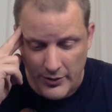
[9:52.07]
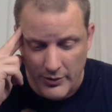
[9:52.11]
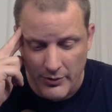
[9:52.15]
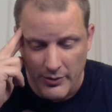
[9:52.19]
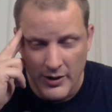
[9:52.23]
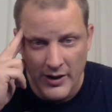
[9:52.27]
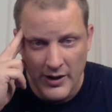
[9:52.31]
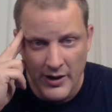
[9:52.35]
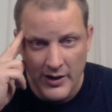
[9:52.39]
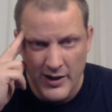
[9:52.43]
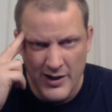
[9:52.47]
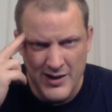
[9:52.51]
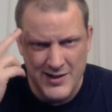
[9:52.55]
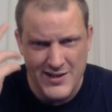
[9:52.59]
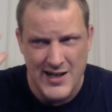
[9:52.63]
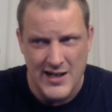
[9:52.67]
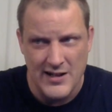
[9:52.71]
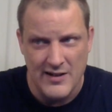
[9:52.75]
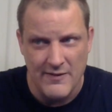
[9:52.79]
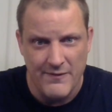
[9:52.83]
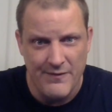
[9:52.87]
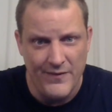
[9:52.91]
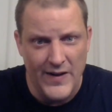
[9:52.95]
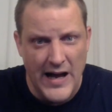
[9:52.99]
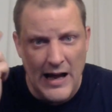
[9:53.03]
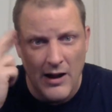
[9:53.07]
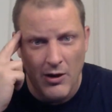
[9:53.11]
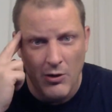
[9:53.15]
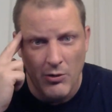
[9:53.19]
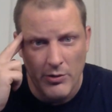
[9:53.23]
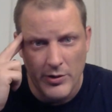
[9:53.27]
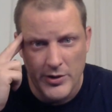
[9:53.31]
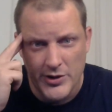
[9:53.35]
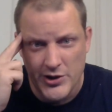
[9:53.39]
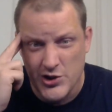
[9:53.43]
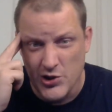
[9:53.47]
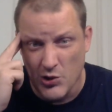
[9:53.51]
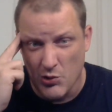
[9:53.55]
Because he had to follow
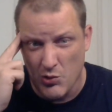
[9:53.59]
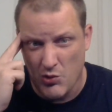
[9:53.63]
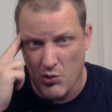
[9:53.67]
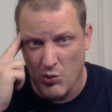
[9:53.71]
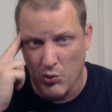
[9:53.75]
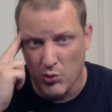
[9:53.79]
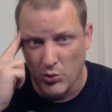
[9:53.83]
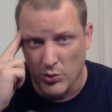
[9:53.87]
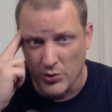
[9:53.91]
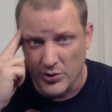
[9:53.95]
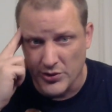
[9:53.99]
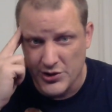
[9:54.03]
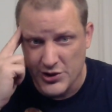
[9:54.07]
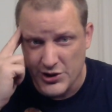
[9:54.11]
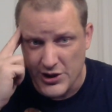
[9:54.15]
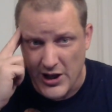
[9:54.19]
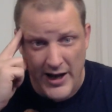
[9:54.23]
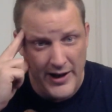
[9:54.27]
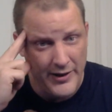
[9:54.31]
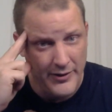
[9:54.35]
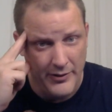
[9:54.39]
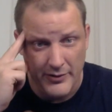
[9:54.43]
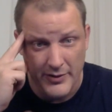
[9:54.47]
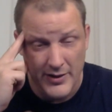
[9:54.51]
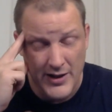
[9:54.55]
in Joe Cool's shadow,